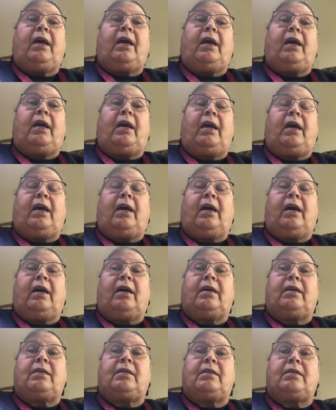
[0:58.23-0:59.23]

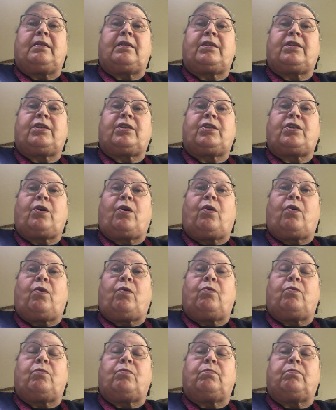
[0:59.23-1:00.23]
And
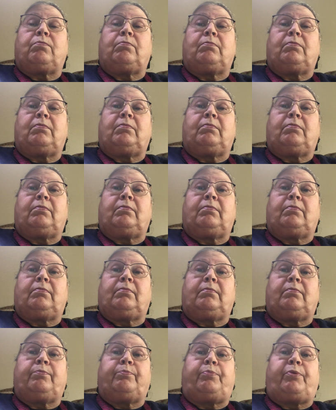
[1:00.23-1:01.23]
so
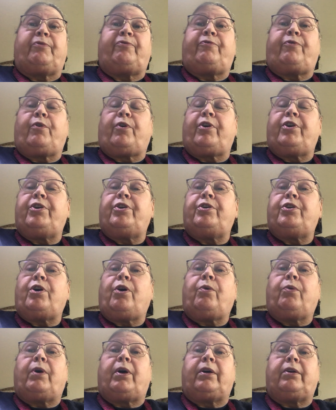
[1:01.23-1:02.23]
before you
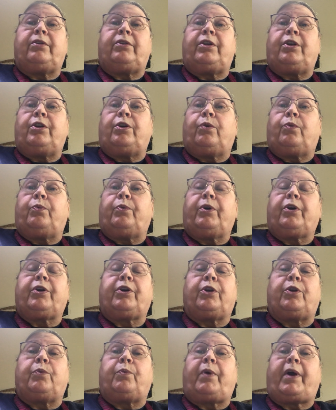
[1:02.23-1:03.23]
know it, we're
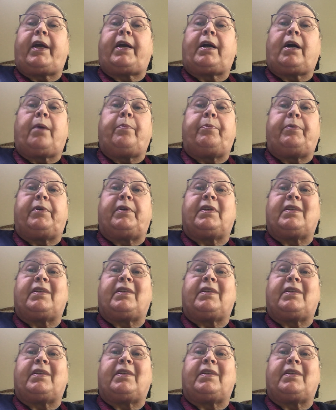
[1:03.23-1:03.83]
going to wake up and